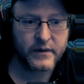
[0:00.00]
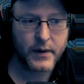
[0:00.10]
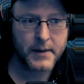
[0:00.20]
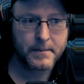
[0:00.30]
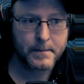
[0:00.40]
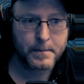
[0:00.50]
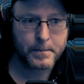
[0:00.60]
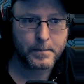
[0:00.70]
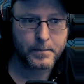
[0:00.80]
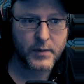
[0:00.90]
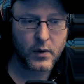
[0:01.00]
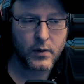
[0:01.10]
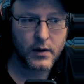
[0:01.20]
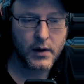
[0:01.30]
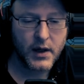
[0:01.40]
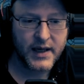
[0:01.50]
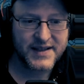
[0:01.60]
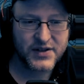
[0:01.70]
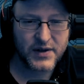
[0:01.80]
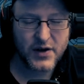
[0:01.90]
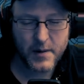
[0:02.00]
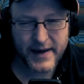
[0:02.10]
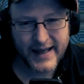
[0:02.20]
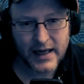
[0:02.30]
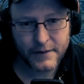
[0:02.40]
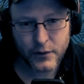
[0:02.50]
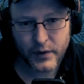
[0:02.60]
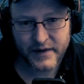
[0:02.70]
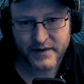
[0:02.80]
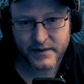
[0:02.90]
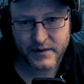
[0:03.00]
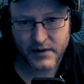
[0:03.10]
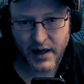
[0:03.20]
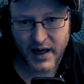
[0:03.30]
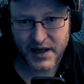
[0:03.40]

one. You got to be careful with uh,